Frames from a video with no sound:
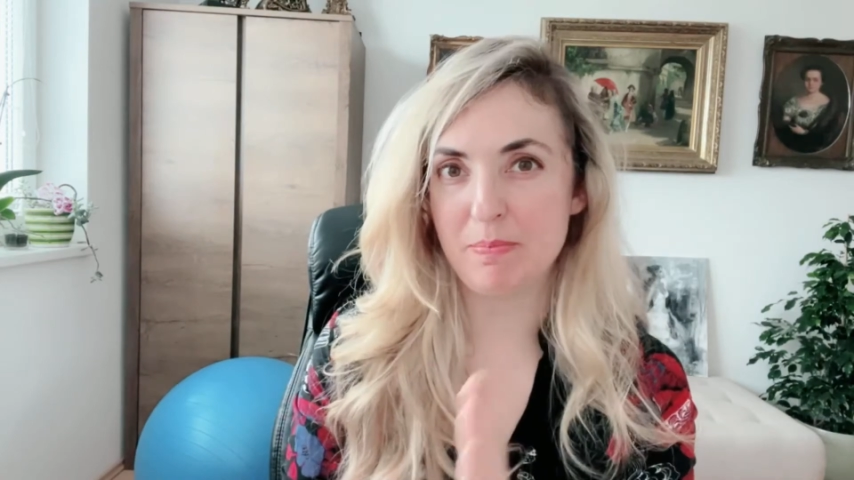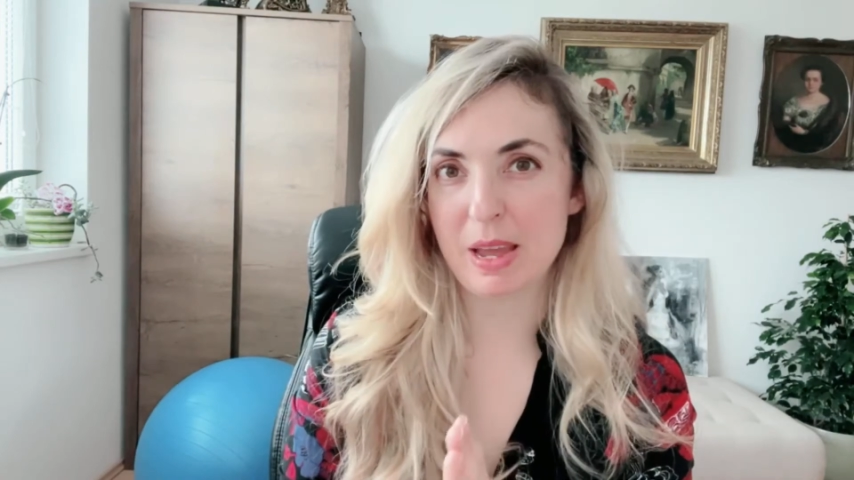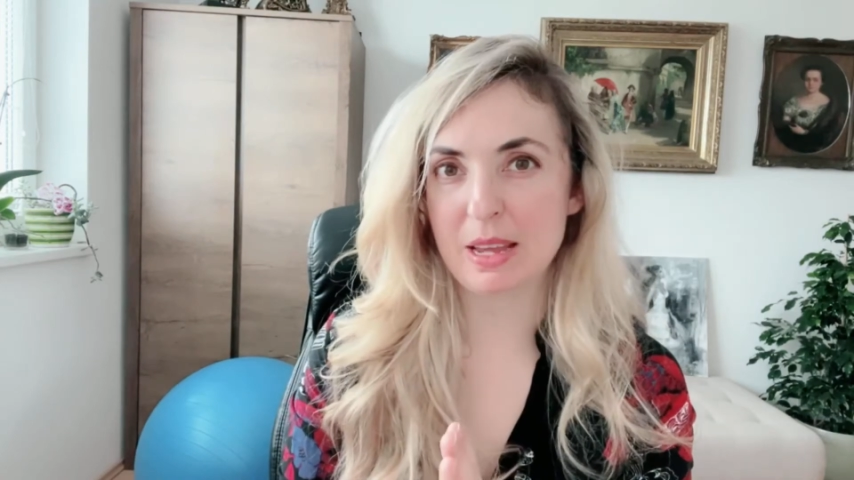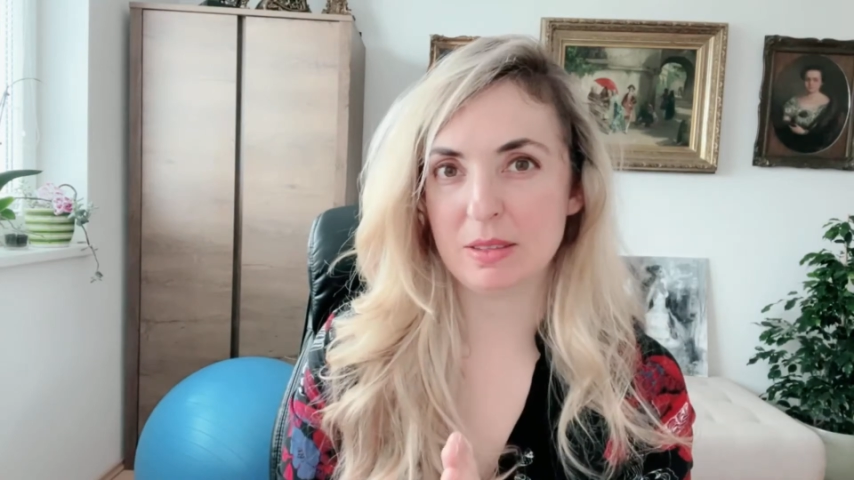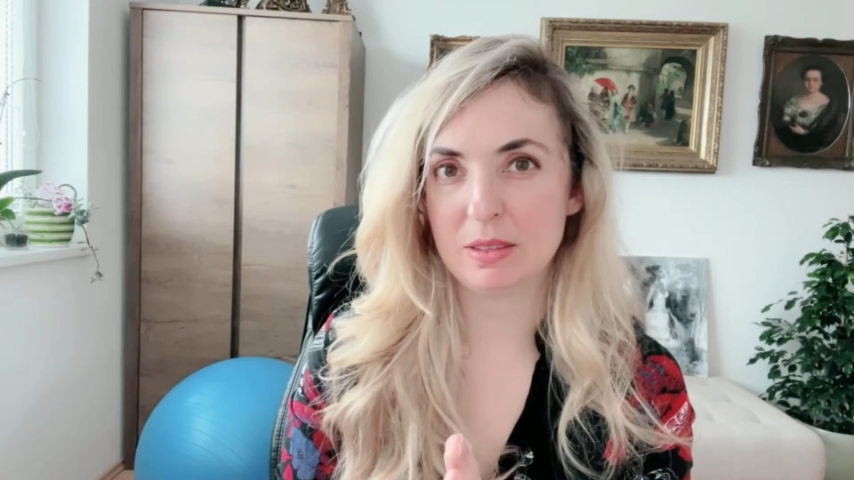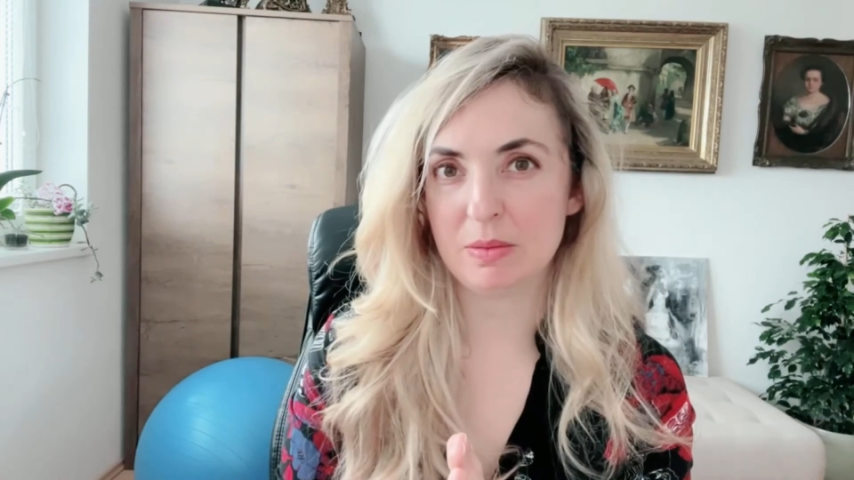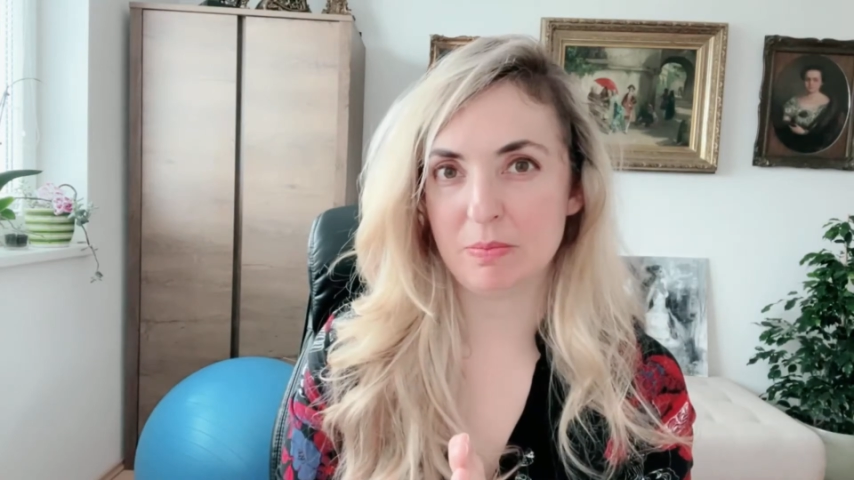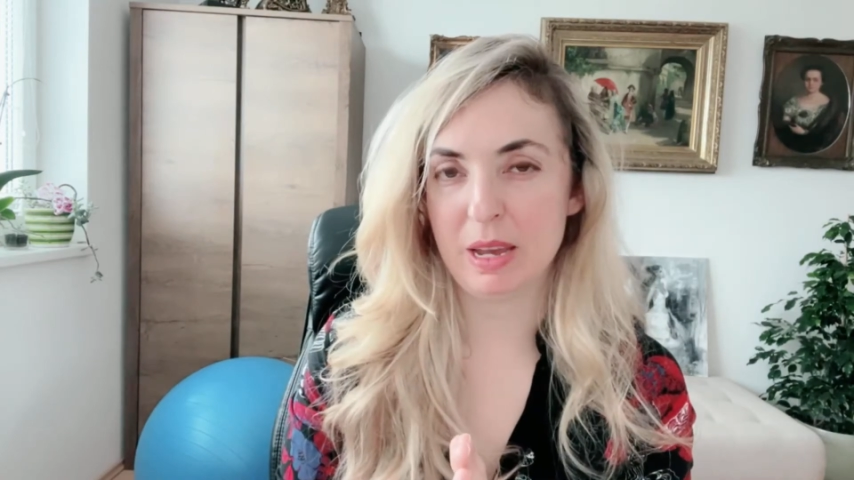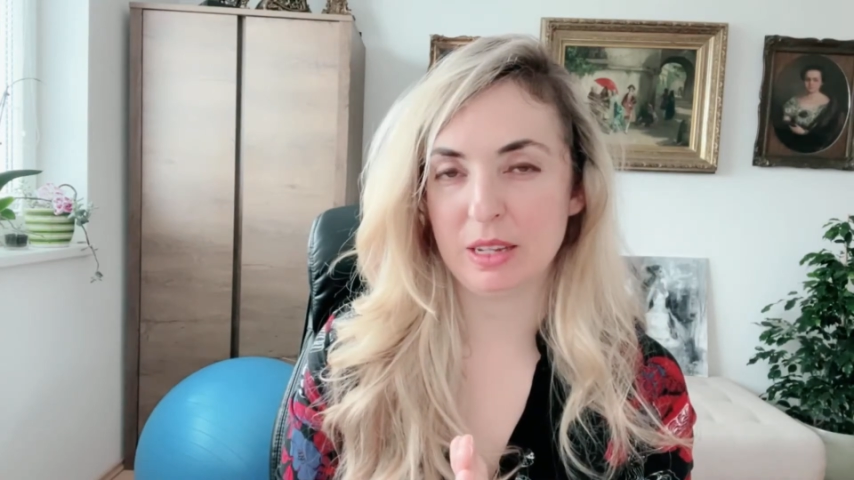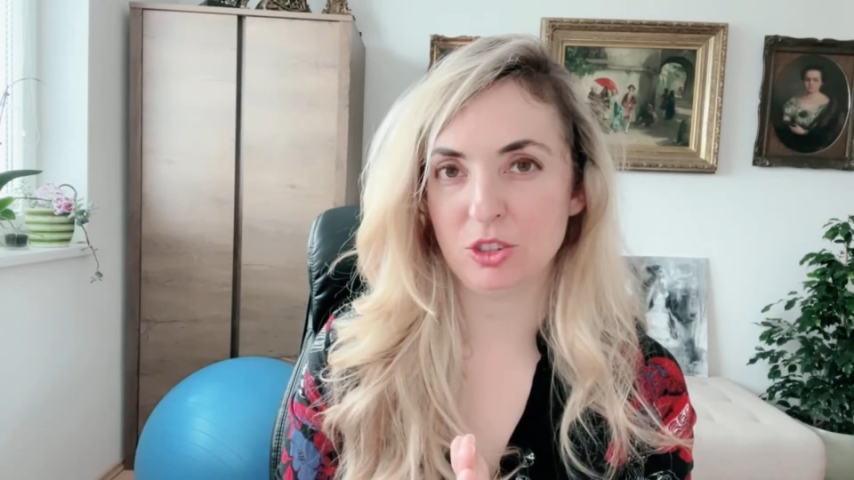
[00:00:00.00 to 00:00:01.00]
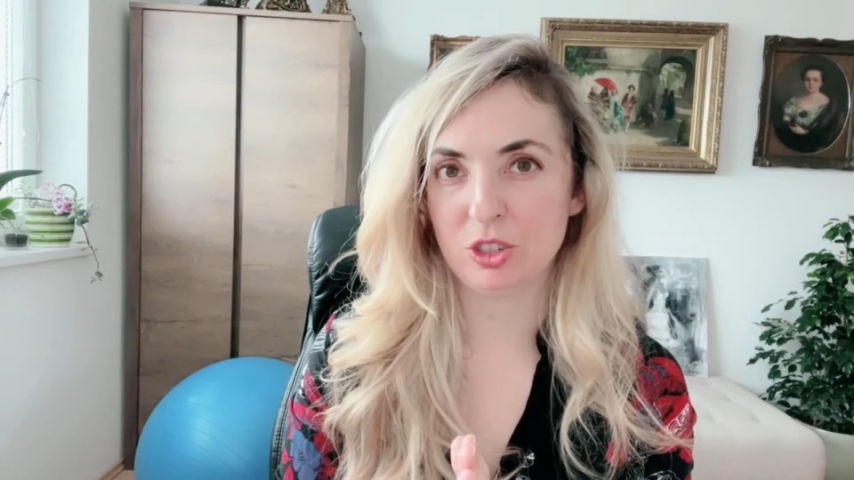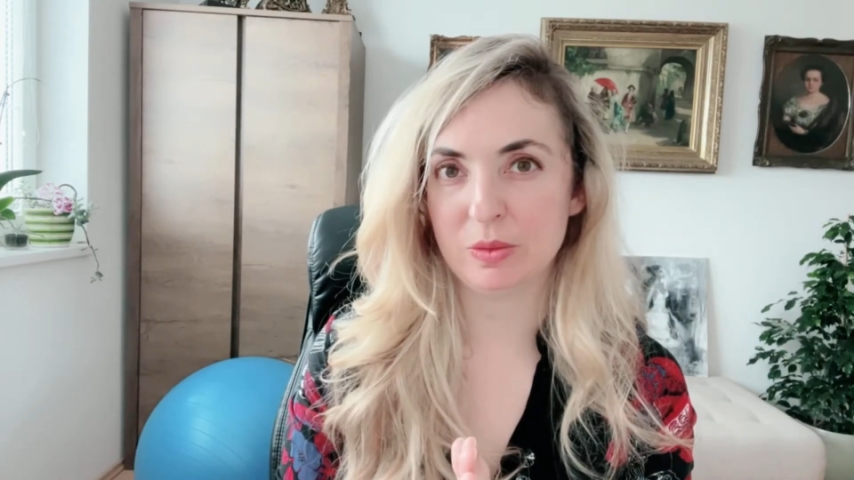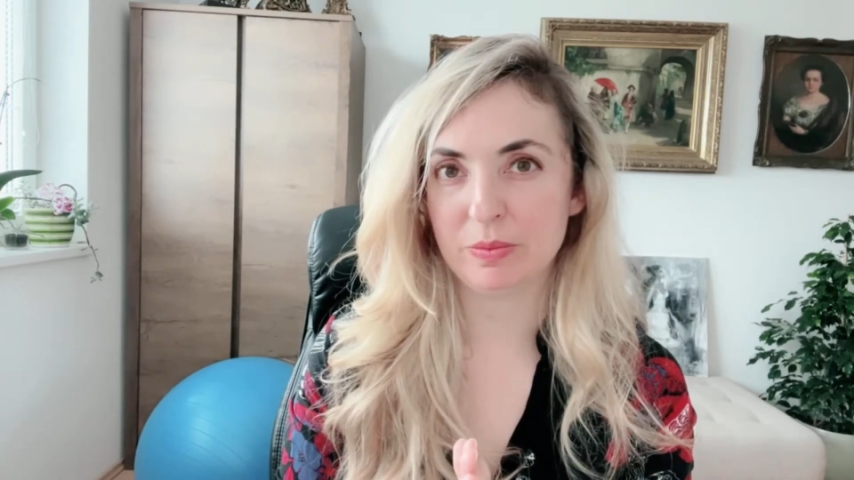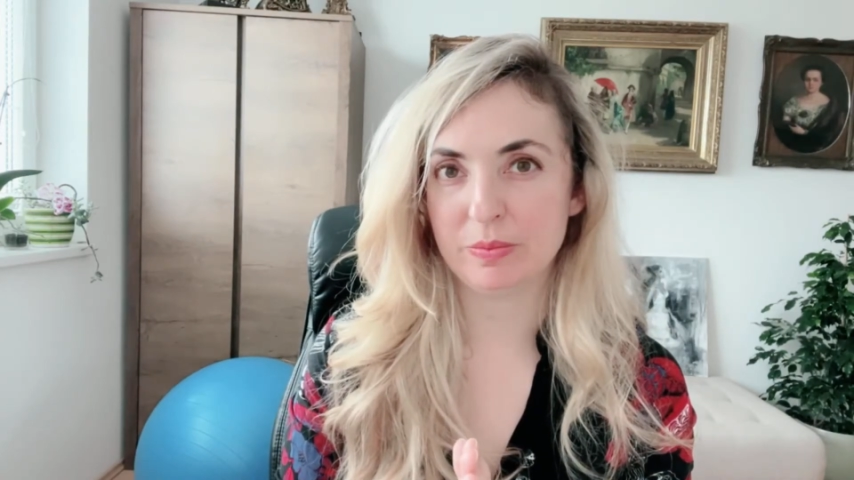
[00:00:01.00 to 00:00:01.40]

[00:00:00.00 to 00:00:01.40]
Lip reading: bass pitch.